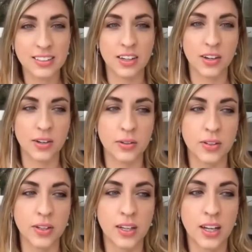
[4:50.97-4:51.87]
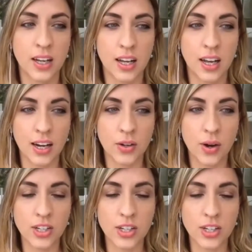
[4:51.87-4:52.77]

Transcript: So I um, knew I just had